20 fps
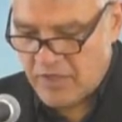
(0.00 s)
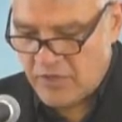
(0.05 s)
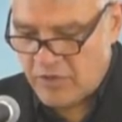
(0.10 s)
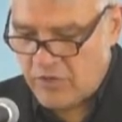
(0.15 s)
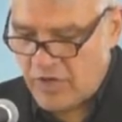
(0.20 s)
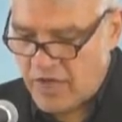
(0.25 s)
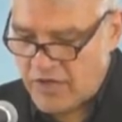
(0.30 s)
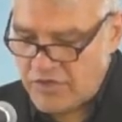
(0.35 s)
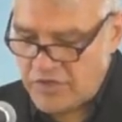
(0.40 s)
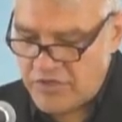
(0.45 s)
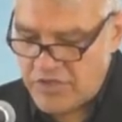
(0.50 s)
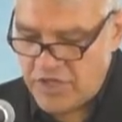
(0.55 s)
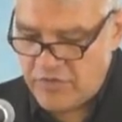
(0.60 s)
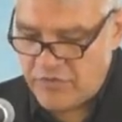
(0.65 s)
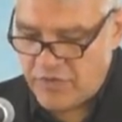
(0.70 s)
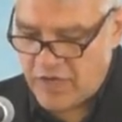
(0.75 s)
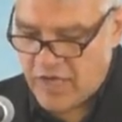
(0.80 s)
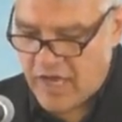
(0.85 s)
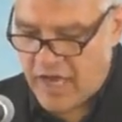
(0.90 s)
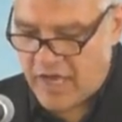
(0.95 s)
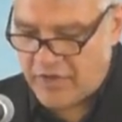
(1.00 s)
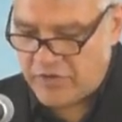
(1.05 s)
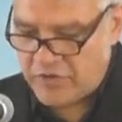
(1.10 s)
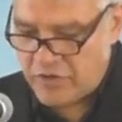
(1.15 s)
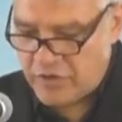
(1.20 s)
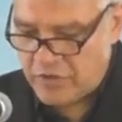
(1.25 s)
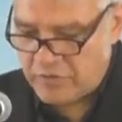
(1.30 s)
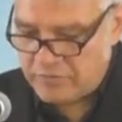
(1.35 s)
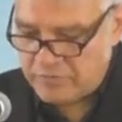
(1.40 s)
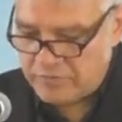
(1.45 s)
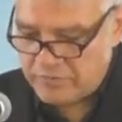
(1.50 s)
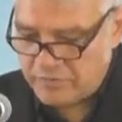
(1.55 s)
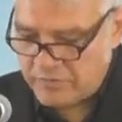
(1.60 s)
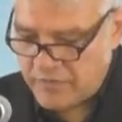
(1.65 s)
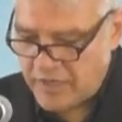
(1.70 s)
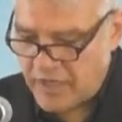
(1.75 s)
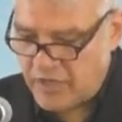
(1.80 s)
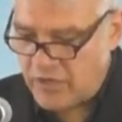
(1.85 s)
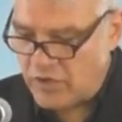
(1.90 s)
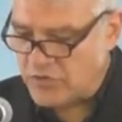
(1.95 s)
They're not deceiving God, though.
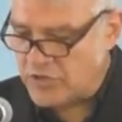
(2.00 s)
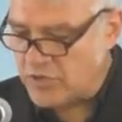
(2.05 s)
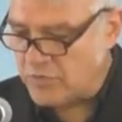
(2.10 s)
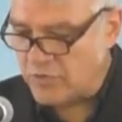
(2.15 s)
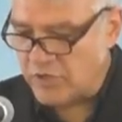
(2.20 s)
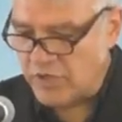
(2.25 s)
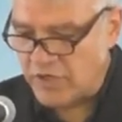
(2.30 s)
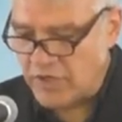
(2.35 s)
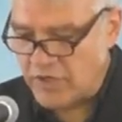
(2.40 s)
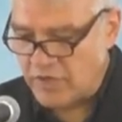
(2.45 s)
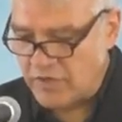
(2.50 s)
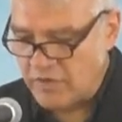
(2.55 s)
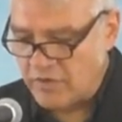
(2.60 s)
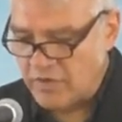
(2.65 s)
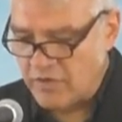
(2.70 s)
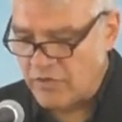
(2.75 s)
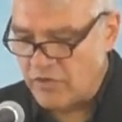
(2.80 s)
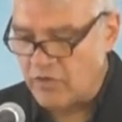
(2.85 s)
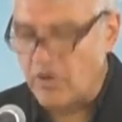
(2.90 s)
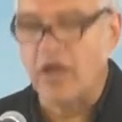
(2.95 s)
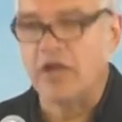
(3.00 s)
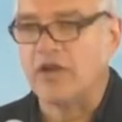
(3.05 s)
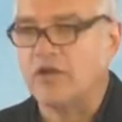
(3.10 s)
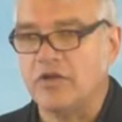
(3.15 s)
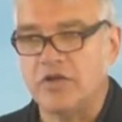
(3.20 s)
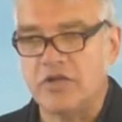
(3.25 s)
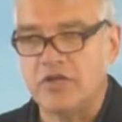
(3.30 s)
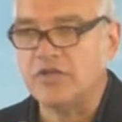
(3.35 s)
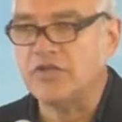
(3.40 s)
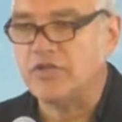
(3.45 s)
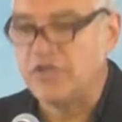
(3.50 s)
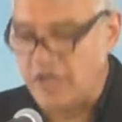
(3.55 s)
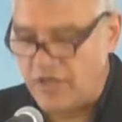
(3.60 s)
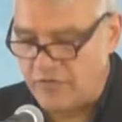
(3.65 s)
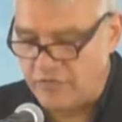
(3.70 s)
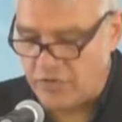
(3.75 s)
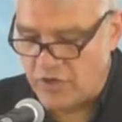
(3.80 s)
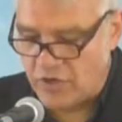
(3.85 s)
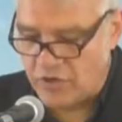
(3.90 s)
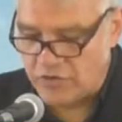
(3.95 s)
And ultimately, they're not going to
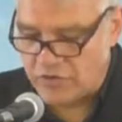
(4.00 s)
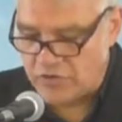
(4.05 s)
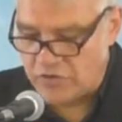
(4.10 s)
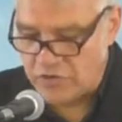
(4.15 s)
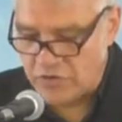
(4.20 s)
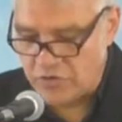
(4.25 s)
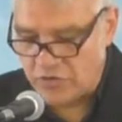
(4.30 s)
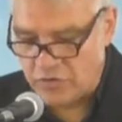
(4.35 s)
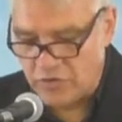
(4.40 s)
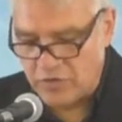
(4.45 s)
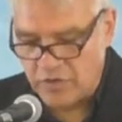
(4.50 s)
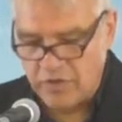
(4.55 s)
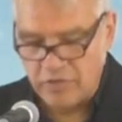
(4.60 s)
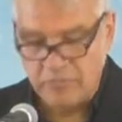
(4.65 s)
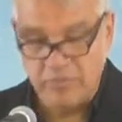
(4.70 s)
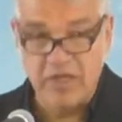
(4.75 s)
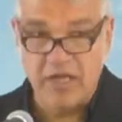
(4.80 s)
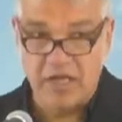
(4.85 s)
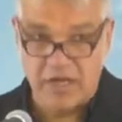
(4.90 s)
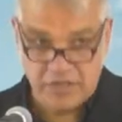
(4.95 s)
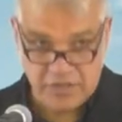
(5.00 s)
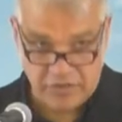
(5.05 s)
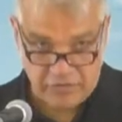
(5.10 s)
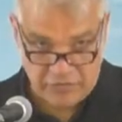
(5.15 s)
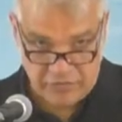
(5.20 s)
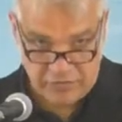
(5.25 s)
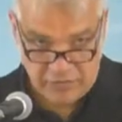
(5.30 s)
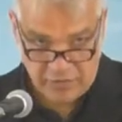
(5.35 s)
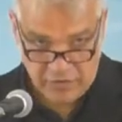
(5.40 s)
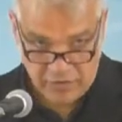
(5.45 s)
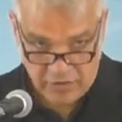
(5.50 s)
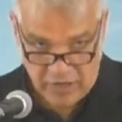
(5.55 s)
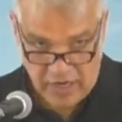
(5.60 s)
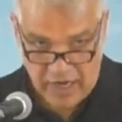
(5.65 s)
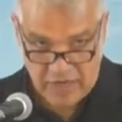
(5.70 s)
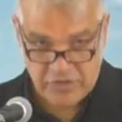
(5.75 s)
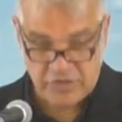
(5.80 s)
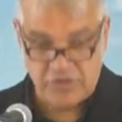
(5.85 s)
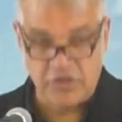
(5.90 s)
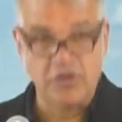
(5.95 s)
deceive those who, because of
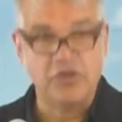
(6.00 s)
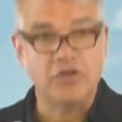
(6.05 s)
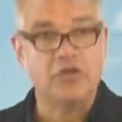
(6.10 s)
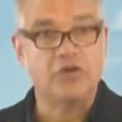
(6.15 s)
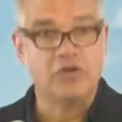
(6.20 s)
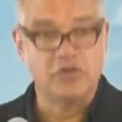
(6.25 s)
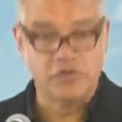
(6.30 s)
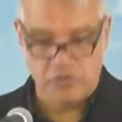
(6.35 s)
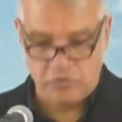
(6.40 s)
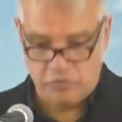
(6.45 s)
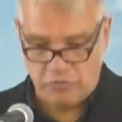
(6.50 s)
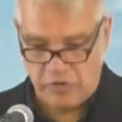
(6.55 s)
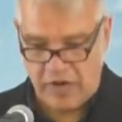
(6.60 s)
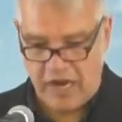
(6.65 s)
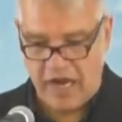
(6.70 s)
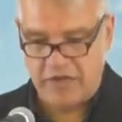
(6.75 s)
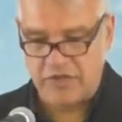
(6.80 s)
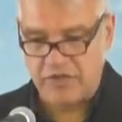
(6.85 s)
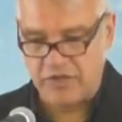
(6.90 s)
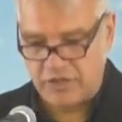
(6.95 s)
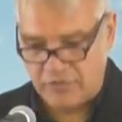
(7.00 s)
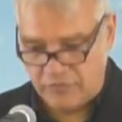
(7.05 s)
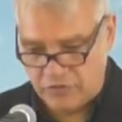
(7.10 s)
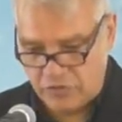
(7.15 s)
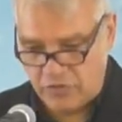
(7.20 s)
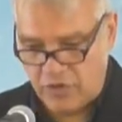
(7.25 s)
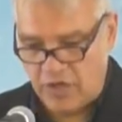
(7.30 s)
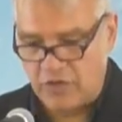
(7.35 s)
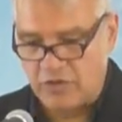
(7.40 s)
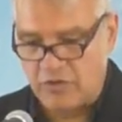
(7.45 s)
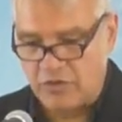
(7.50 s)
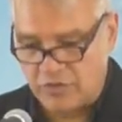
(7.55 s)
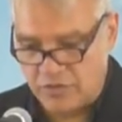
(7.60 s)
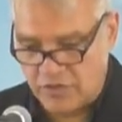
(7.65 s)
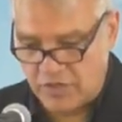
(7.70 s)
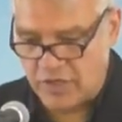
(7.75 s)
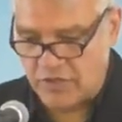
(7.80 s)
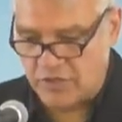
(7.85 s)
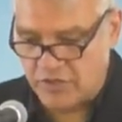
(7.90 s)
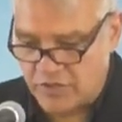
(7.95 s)
constant use or practice, have trained their
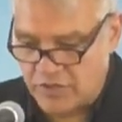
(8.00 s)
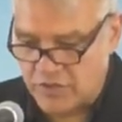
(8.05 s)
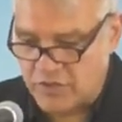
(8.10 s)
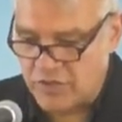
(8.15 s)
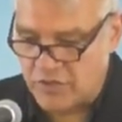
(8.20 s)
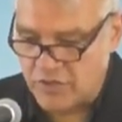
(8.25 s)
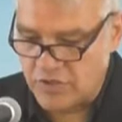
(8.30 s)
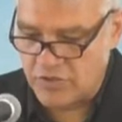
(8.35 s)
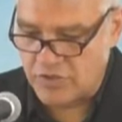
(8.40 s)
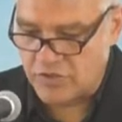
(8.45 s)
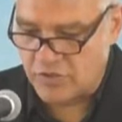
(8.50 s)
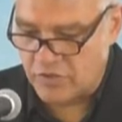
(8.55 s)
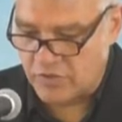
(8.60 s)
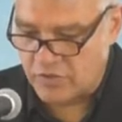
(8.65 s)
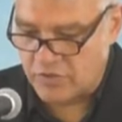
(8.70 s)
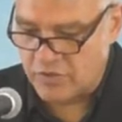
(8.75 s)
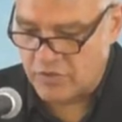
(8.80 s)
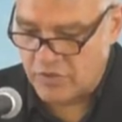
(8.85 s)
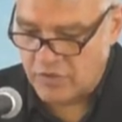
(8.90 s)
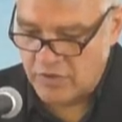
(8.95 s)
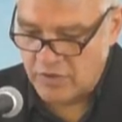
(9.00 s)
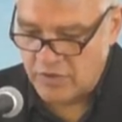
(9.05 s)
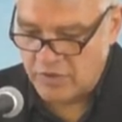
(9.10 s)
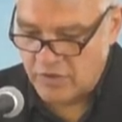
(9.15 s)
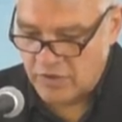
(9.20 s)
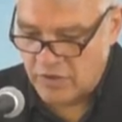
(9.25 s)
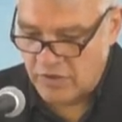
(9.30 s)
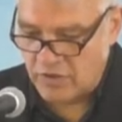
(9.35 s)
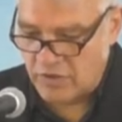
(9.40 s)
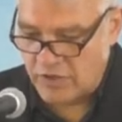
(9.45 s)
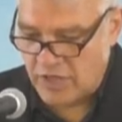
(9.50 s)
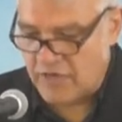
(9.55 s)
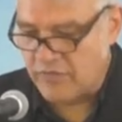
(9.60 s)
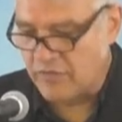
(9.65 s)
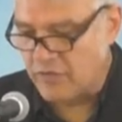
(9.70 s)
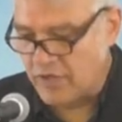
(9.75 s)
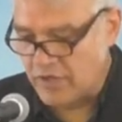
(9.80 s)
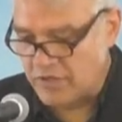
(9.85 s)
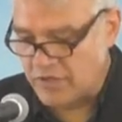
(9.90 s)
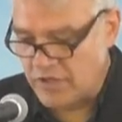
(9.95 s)
senses to discern good and
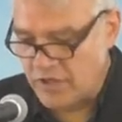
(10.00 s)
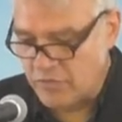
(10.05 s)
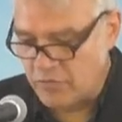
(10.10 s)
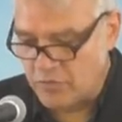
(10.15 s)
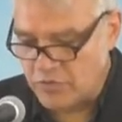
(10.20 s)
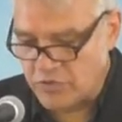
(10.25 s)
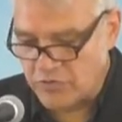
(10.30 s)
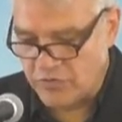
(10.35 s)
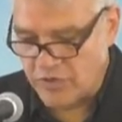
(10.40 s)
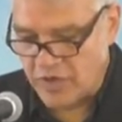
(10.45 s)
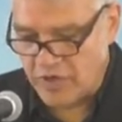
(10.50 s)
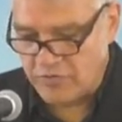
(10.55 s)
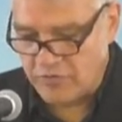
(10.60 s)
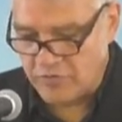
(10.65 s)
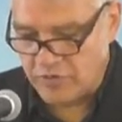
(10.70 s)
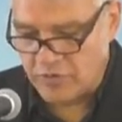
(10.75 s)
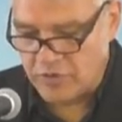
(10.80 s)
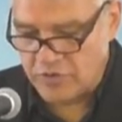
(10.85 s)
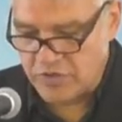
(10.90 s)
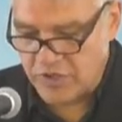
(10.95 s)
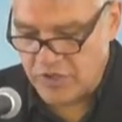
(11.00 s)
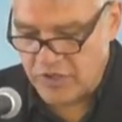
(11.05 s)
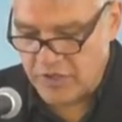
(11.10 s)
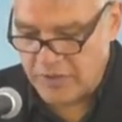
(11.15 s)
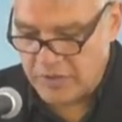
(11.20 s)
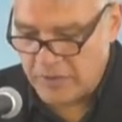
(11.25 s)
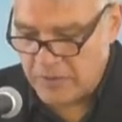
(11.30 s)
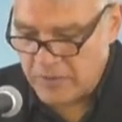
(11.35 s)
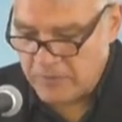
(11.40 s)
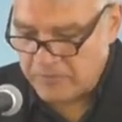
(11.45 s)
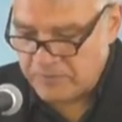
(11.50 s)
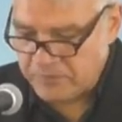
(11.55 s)
evil. That's Hebrews 5:14.